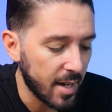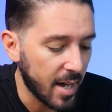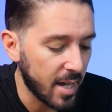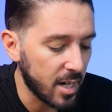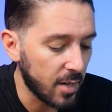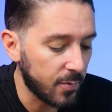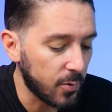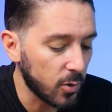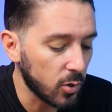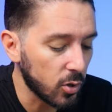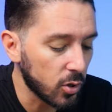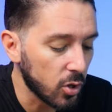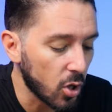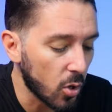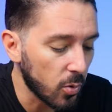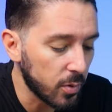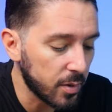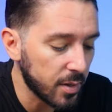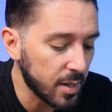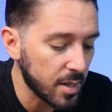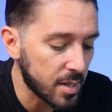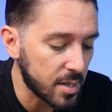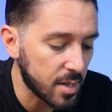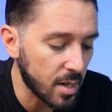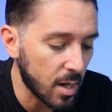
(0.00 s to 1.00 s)
And if you're
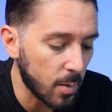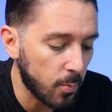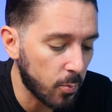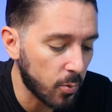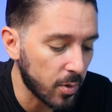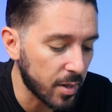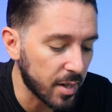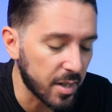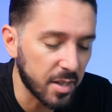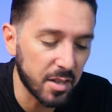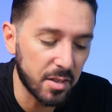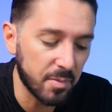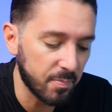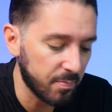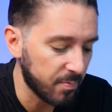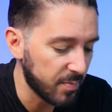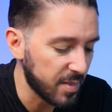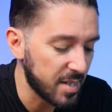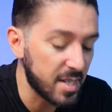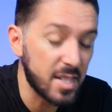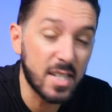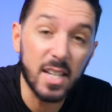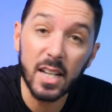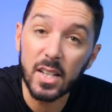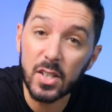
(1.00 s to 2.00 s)
loading this up with
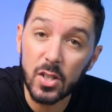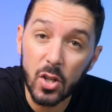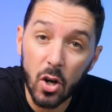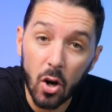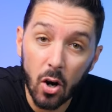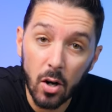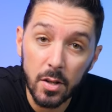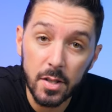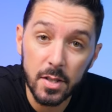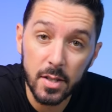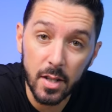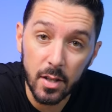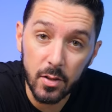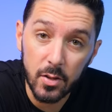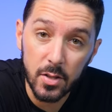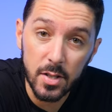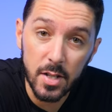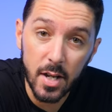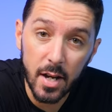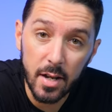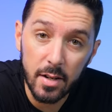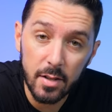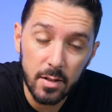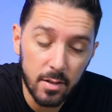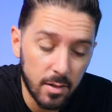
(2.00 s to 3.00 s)
six cards on the other
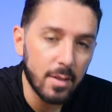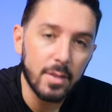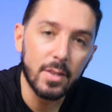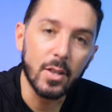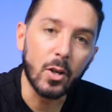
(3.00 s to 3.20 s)
side,